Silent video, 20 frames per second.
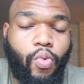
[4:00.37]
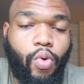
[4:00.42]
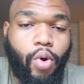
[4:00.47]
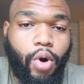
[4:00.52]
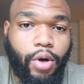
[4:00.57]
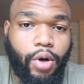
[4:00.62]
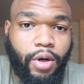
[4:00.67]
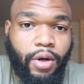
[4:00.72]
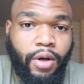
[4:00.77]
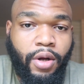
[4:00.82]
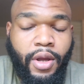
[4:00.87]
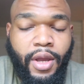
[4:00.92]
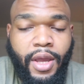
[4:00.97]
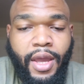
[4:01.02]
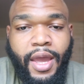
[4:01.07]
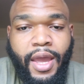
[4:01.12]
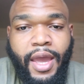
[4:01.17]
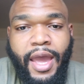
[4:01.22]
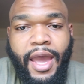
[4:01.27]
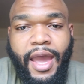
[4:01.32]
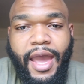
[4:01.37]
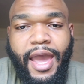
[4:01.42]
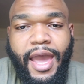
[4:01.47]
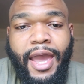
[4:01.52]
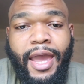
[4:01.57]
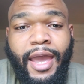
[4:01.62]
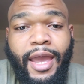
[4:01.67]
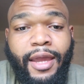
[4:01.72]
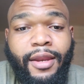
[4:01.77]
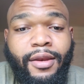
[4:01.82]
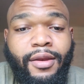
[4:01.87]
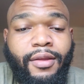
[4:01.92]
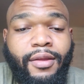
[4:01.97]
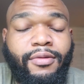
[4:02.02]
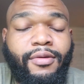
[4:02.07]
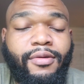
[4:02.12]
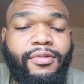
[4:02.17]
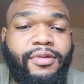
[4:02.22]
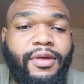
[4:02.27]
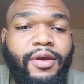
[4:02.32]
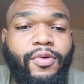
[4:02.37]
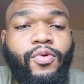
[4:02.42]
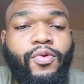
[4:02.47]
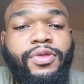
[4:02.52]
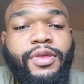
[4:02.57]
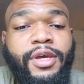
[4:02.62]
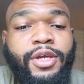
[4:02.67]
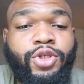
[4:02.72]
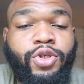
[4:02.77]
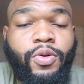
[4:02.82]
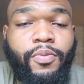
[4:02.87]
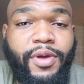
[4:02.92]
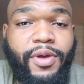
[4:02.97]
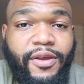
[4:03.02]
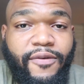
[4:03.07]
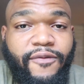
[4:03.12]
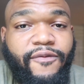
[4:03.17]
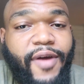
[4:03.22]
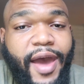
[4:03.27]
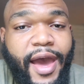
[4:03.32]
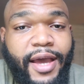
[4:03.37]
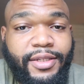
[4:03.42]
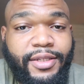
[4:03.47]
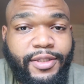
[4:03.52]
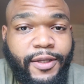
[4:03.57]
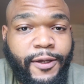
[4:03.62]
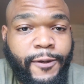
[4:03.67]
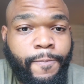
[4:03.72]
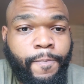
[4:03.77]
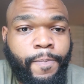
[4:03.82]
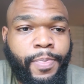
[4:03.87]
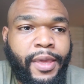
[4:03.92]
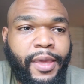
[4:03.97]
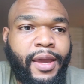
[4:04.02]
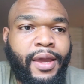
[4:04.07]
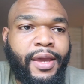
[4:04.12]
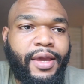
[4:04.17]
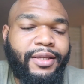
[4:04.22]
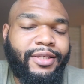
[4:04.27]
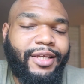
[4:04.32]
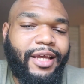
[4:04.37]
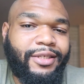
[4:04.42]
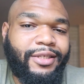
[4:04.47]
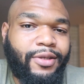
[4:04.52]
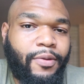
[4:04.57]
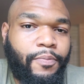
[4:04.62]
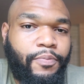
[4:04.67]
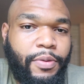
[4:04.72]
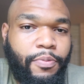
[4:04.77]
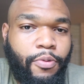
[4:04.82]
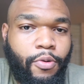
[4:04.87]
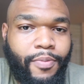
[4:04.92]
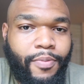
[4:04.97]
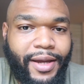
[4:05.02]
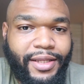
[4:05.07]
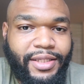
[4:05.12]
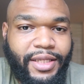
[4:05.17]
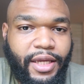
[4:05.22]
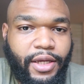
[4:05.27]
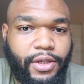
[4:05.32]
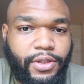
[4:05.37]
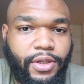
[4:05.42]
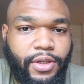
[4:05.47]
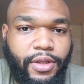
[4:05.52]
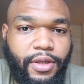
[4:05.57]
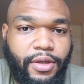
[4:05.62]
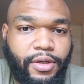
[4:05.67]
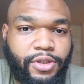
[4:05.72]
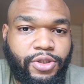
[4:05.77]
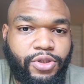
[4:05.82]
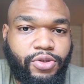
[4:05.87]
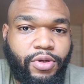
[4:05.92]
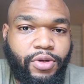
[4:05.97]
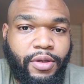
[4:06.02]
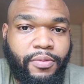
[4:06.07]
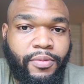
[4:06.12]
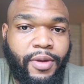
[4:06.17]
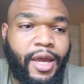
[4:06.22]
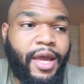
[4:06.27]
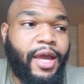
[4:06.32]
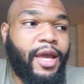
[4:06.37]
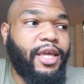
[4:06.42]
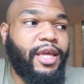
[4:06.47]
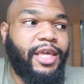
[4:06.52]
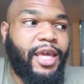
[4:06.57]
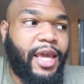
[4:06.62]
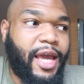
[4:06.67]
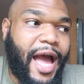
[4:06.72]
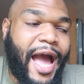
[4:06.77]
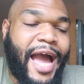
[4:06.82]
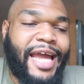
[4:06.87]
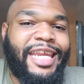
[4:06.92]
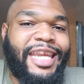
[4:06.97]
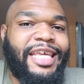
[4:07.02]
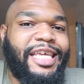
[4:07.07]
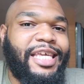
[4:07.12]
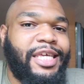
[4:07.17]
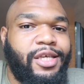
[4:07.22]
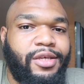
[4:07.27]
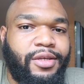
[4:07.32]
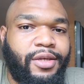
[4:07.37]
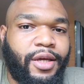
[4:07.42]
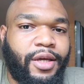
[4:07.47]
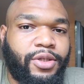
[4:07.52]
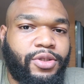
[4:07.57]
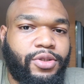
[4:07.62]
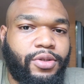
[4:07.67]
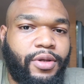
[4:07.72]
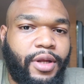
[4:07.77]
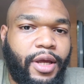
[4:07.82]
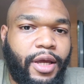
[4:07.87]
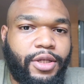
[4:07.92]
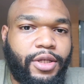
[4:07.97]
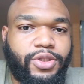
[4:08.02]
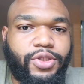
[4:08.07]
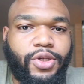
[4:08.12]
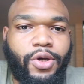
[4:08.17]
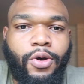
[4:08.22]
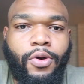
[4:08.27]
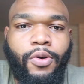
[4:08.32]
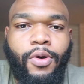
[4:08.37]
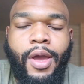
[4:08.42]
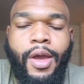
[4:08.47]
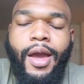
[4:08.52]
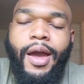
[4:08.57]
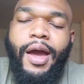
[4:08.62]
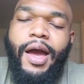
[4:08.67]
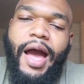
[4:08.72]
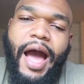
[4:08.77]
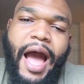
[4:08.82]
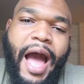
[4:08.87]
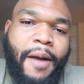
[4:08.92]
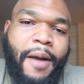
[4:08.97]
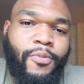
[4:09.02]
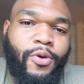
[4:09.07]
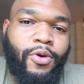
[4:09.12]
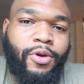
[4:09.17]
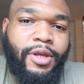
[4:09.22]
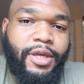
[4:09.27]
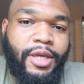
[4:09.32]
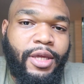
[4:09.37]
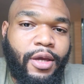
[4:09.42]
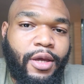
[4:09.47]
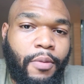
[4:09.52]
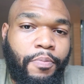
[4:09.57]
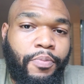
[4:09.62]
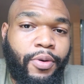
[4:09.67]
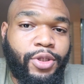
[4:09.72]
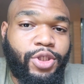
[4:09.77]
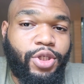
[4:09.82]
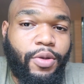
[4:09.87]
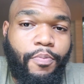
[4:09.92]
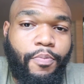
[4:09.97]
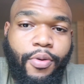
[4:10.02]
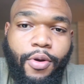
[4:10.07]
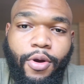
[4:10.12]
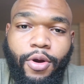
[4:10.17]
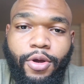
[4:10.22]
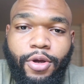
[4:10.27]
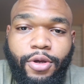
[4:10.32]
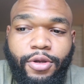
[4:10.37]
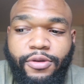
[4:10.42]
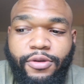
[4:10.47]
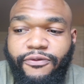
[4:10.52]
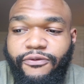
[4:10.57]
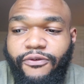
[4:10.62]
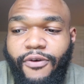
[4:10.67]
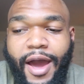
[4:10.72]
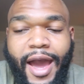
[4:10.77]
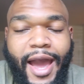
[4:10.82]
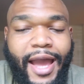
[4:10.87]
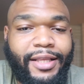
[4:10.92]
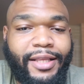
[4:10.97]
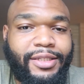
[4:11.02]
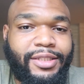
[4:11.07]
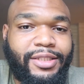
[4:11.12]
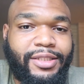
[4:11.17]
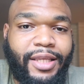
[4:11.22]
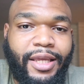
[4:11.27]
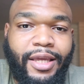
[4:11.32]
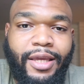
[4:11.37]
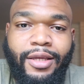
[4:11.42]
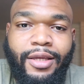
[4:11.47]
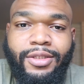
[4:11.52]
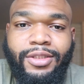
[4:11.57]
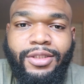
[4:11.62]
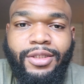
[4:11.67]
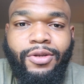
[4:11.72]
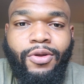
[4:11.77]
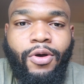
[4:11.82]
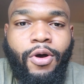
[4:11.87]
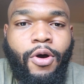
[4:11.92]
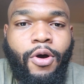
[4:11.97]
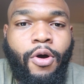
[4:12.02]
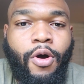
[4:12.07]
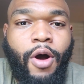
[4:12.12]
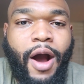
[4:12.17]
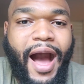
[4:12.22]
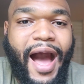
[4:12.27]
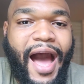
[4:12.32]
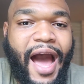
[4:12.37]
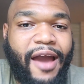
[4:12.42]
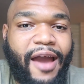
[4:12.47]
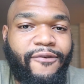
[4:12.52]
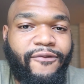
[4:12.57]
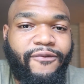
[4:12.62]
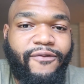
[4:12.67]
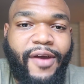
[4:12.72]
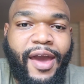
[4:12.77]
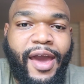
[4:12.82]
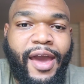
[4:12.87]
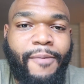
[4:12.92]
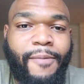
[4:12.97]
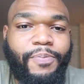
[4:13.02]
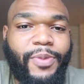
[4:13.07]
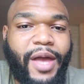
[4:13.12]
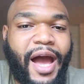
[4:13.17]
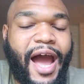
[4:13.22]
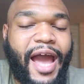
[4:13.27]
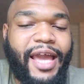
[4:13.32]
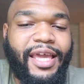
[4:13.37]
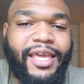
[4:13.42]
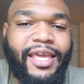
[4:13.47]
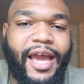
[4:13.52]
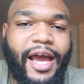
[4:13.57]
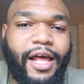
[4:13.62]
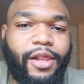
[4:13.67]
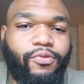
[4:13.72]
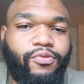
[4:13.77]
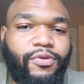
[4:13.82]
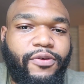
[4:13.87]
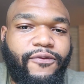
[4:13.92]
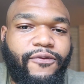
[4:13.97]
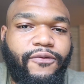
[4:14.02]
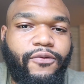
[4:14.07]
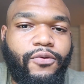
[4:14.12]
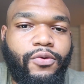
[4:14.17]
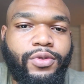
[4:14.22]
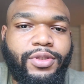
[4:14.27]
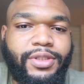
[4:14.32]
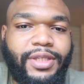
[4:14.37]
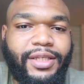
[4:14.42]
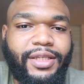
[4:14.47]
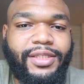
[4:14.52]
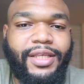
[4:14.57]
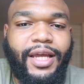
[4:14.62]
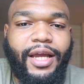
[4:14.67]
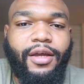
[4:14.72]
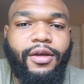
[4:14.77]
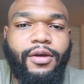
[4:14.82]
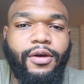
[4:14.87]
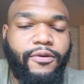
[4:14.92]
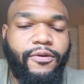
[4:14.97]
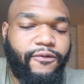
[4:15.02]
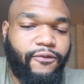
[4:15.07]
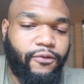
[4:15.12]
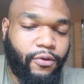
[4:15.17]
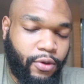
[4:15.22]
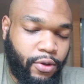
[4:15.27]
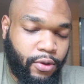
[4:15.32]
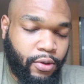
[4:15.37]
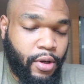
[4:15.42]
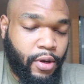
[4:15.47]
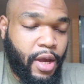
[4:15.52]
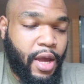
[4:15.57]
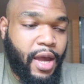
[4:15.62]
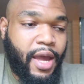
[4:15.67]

water. And the thing with intermittent fasting is that some people might take it to the extreme. Yeah, I didn't eat yesterday, so I'm gonna eat a bunch of burgers, fried steaks, and all high fat, high calorie foods that's not good for you.